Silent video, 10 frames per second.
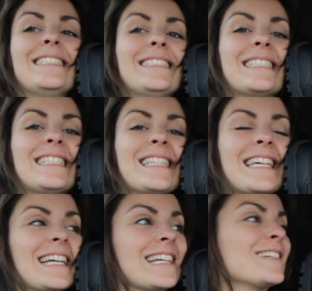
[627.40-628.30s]
What do you
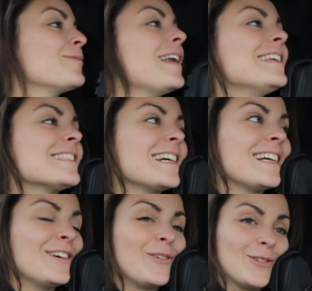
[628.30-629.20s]
think? Wellies
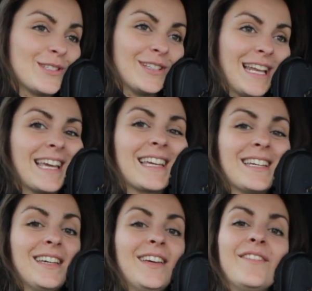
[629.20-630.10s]
are also
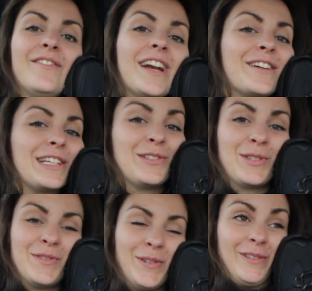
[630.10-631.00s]
like very
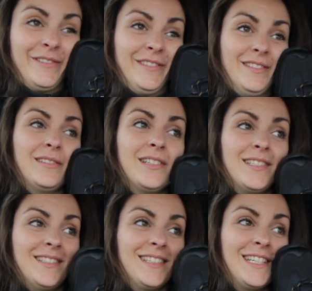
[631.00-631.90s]
useful
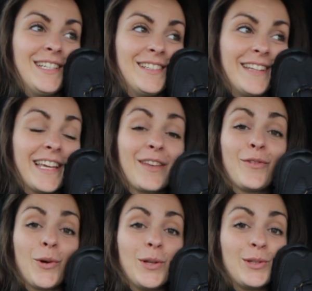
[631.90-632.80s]
in, like, if
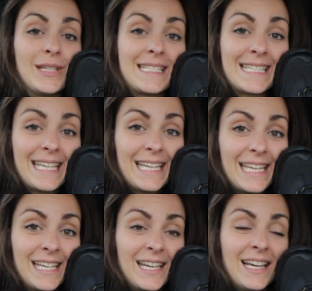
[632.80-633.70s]
you're going to the
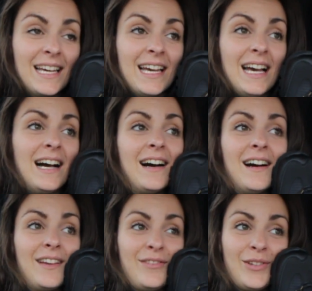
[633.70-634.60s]
sea,
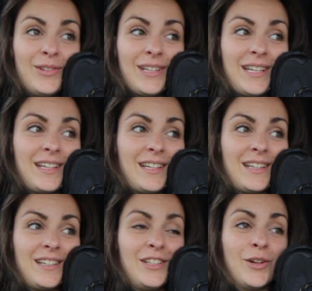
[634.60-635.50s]
if you're
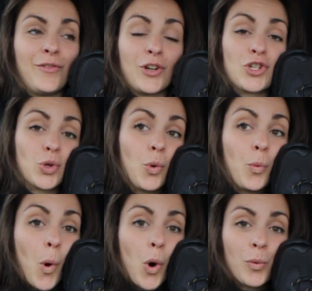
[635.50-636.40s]
going, you know, for a short
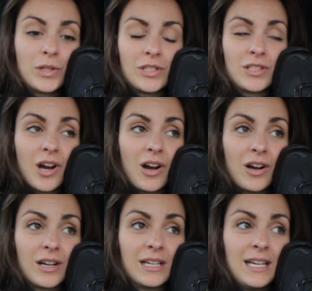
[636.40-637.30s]
walk with your
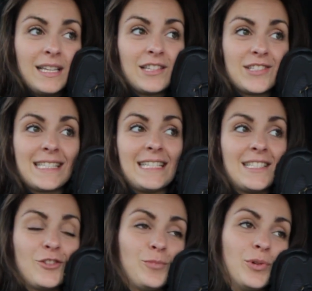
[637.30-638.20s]
dog. They're just easy
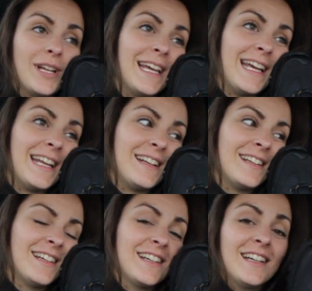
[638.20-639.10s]
to put in.
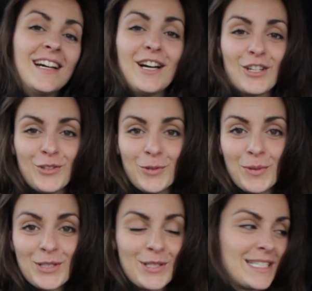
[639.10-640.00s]
I don't know,
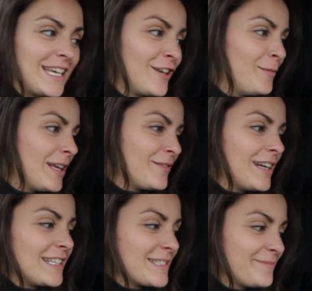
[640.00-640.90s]
what do you say? Give me
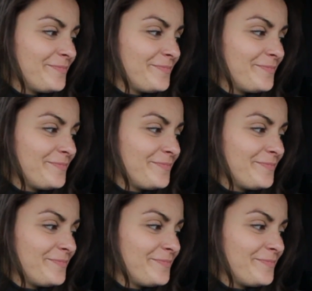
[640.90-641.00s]
advice.